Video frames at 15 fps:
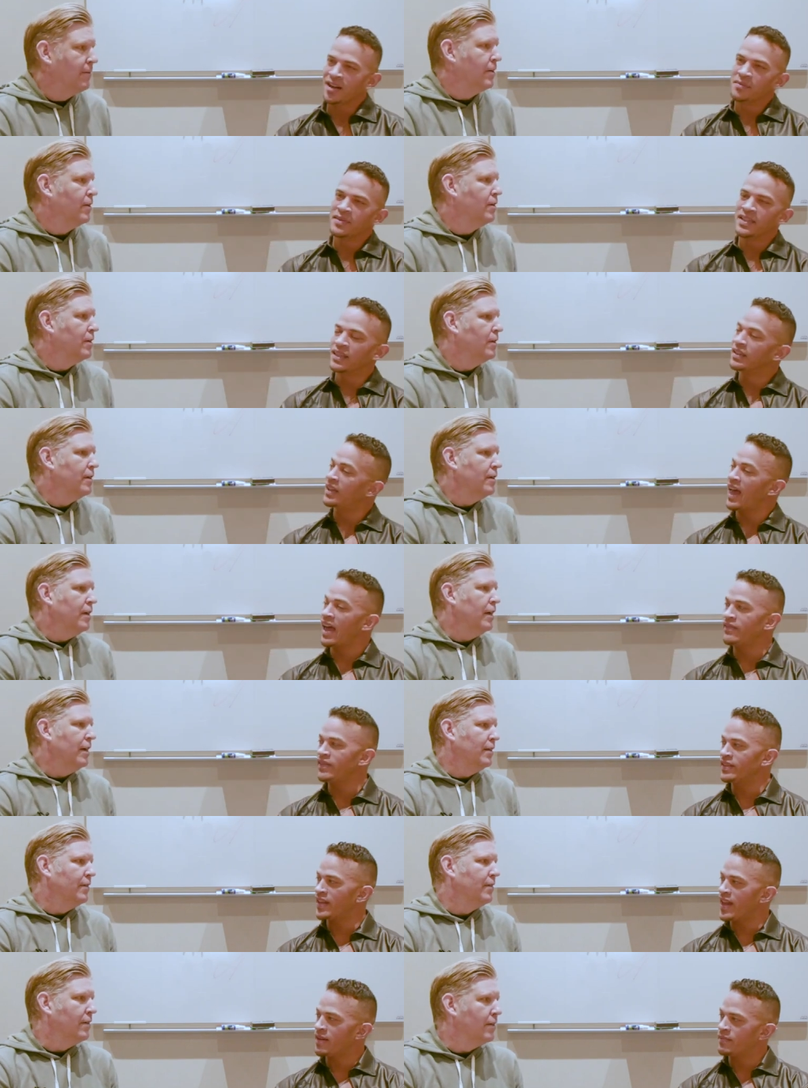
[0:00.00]
Speaker 1: I don't mean to laugh
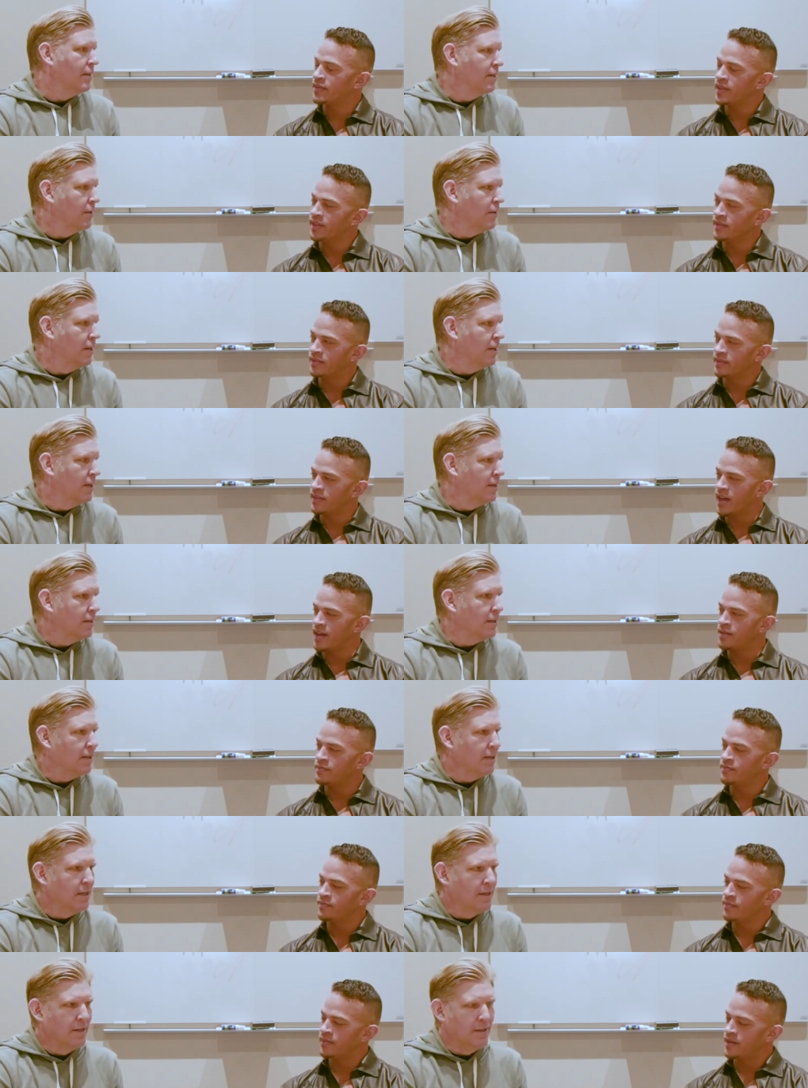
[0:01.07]
at that, but I,
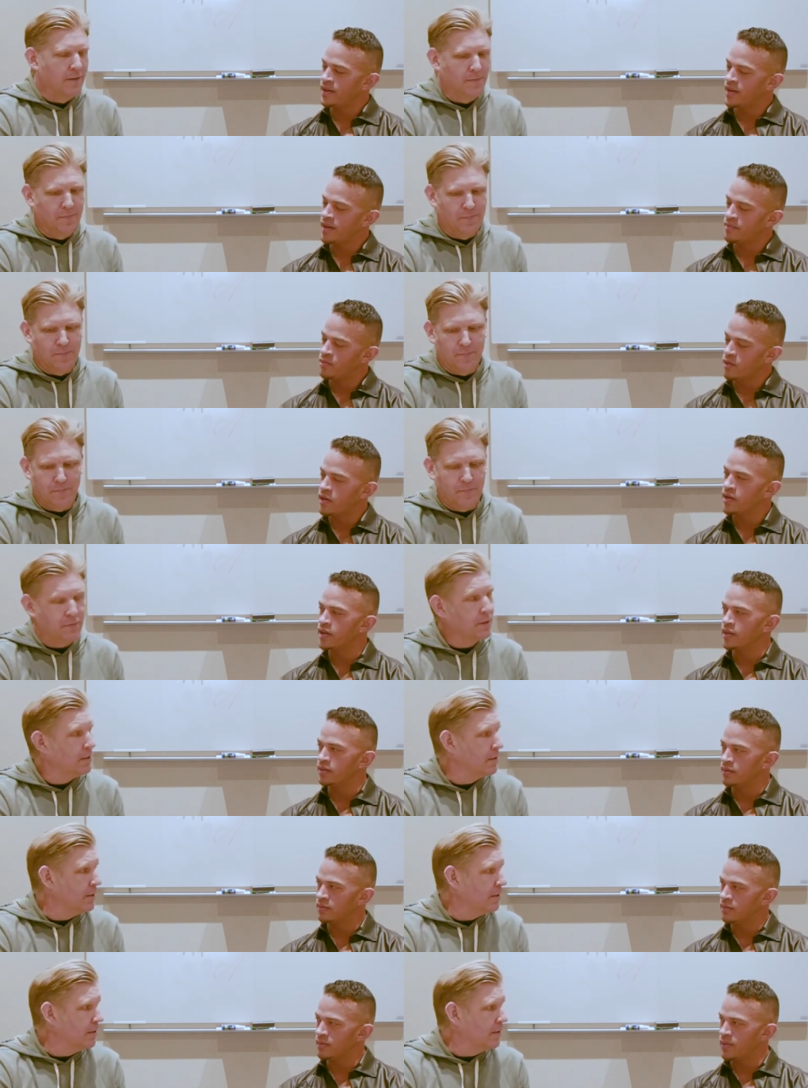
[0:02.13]
I'm worried
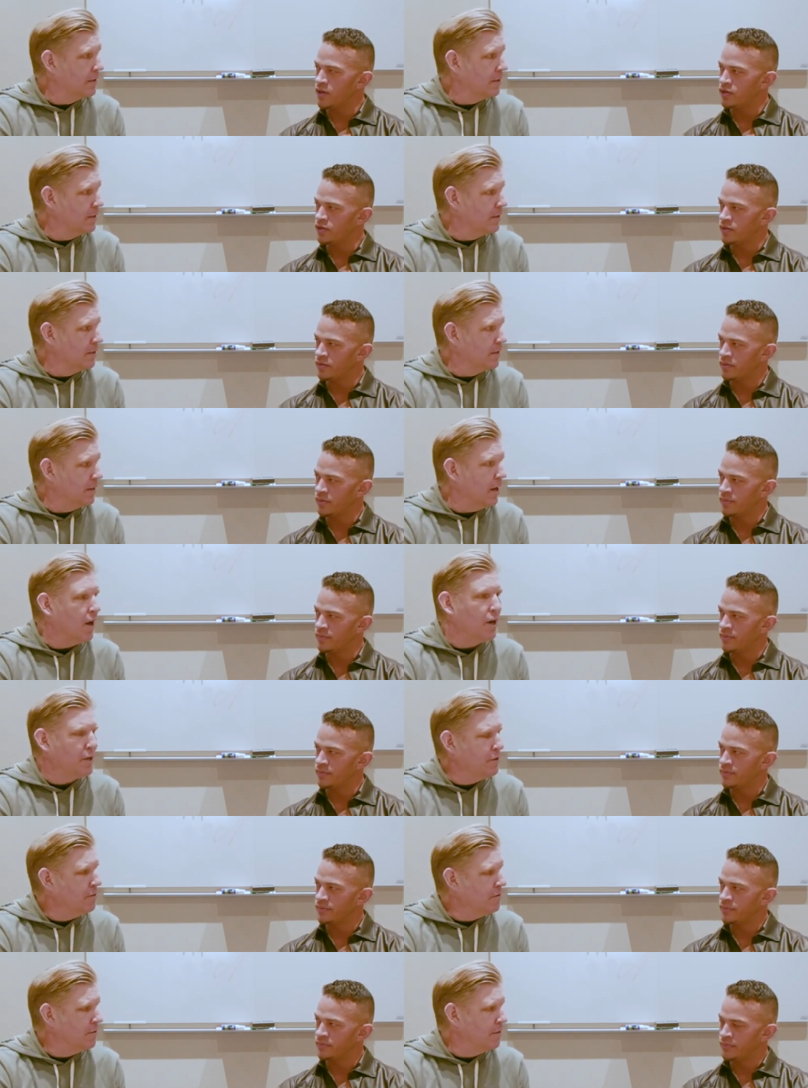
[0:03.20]
about you. Are
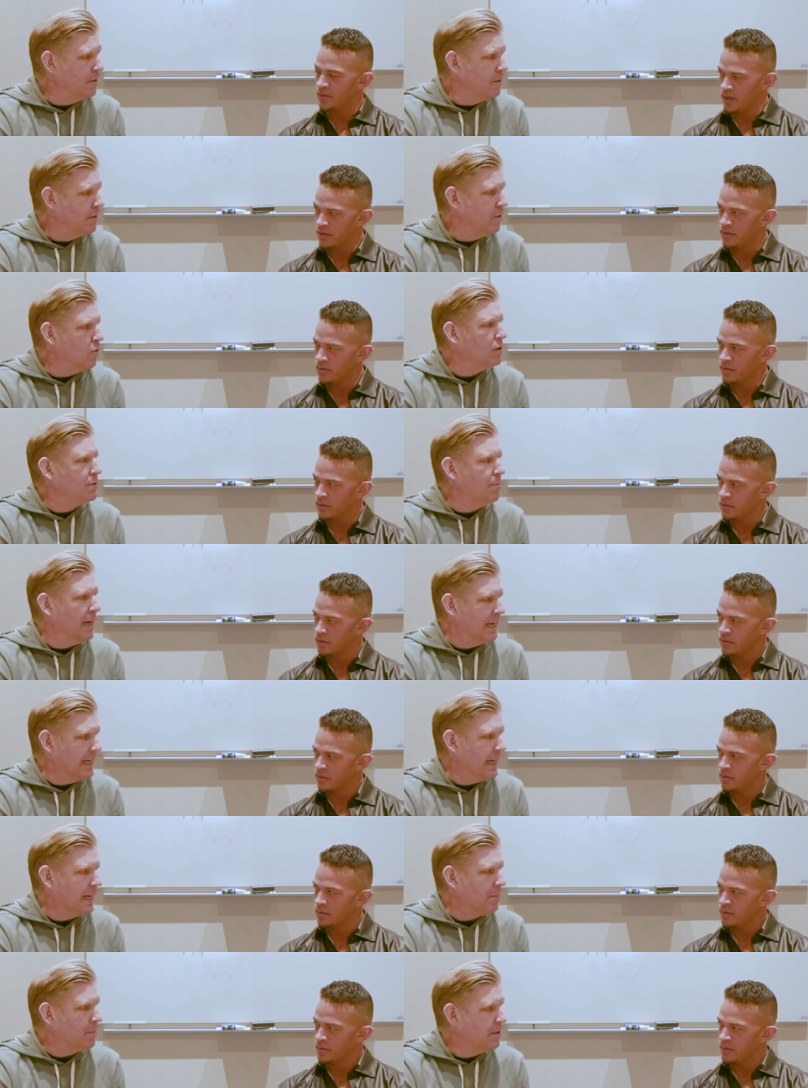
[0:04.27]
you? Yes.
Speaker 2: What's my
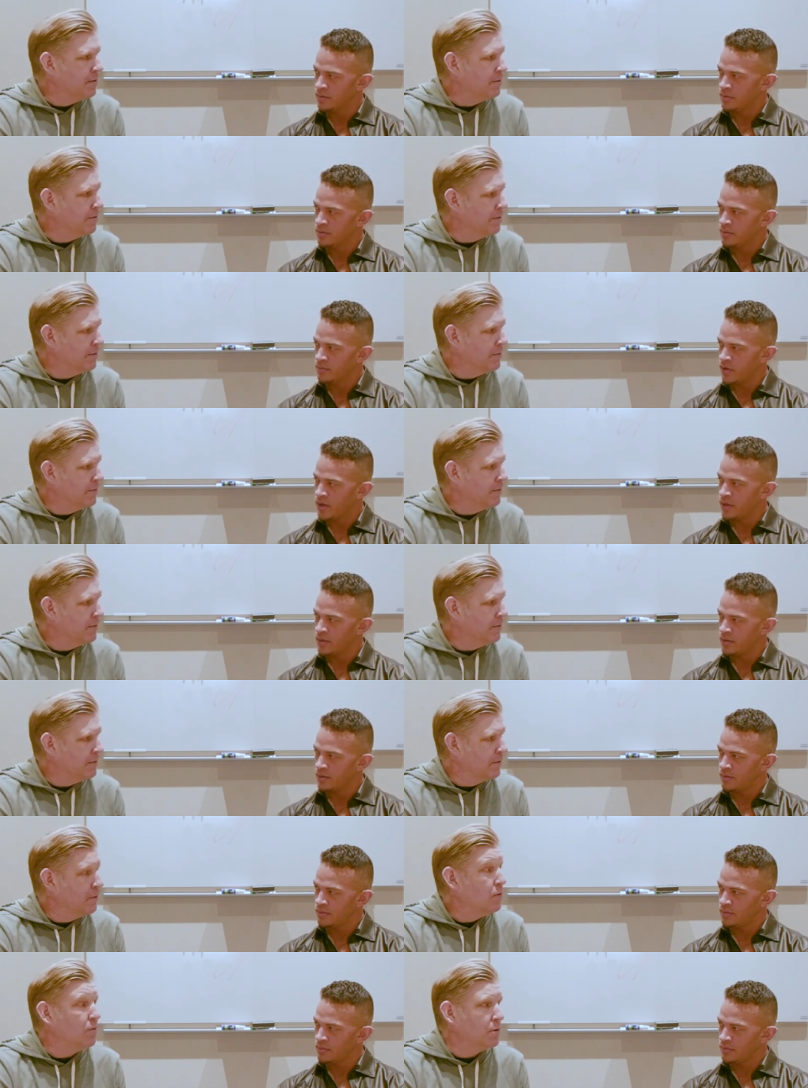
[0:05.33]
name? Brandon.
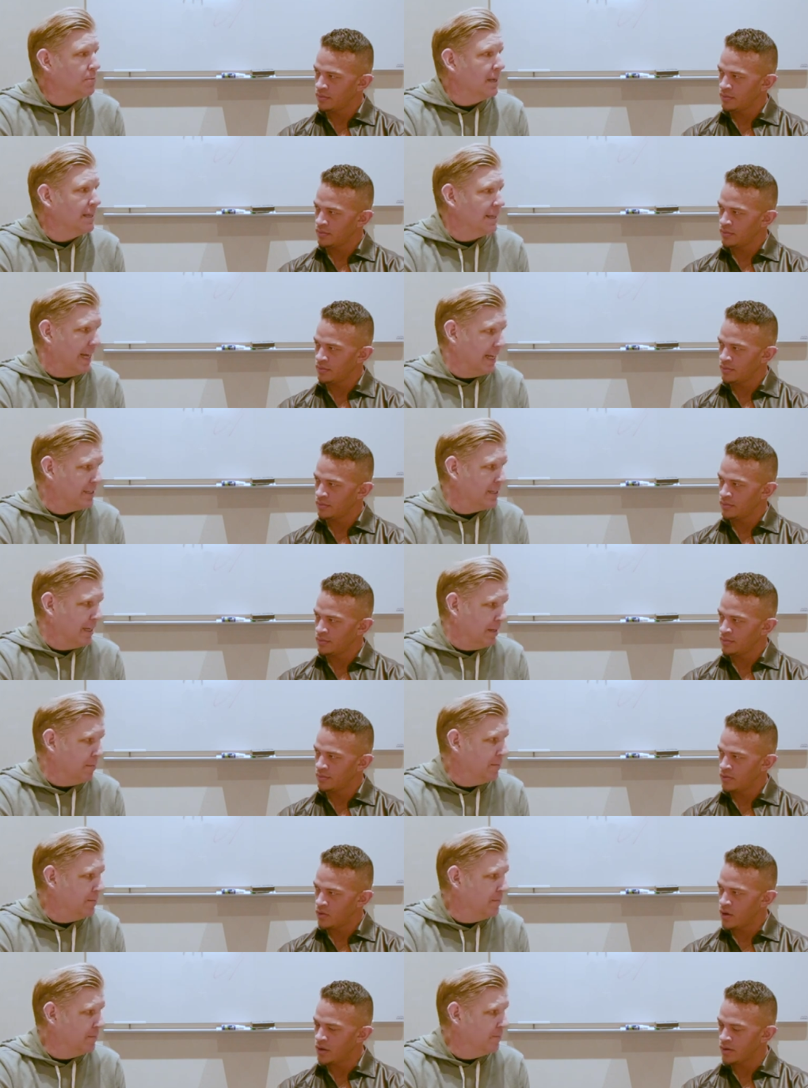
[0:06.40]
What's my last name?
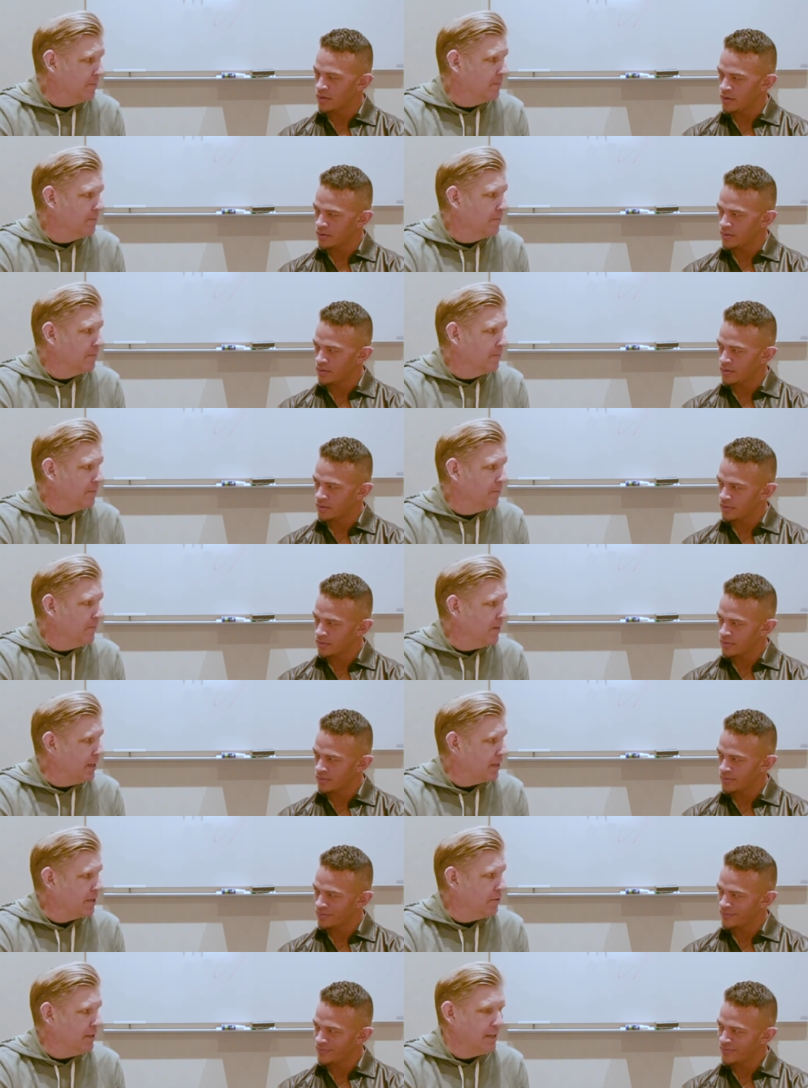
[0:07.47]
Walker.
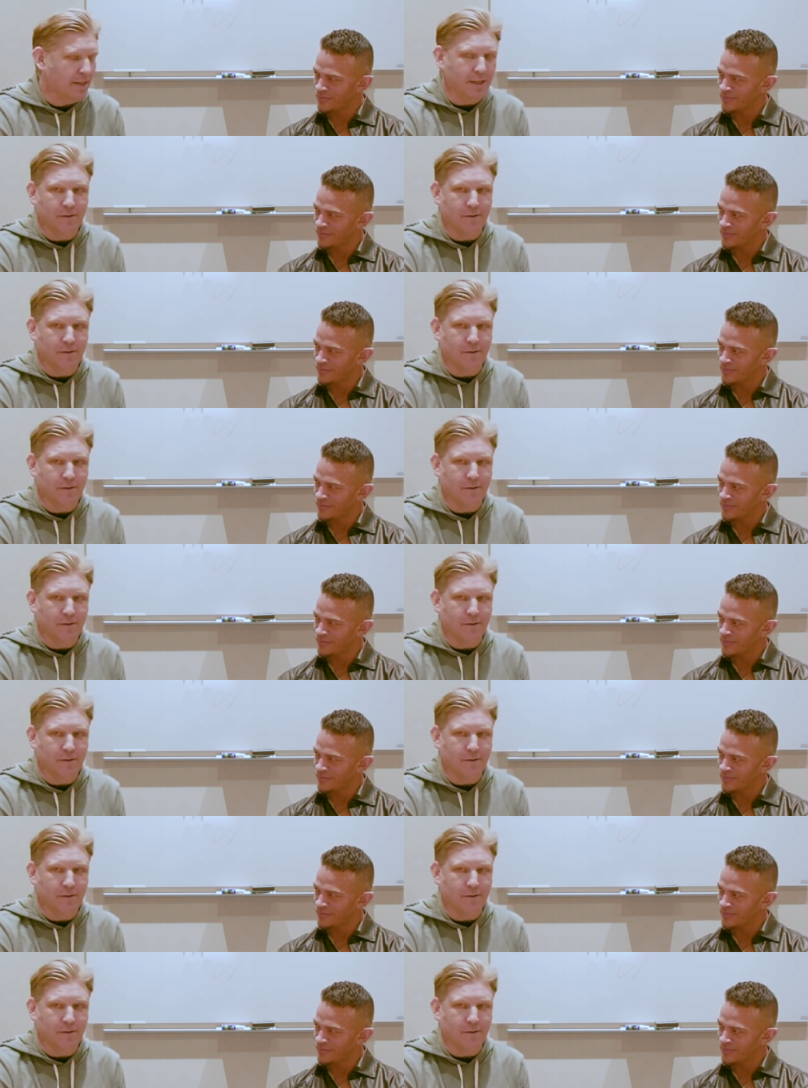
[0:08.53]
Fuck, you didn't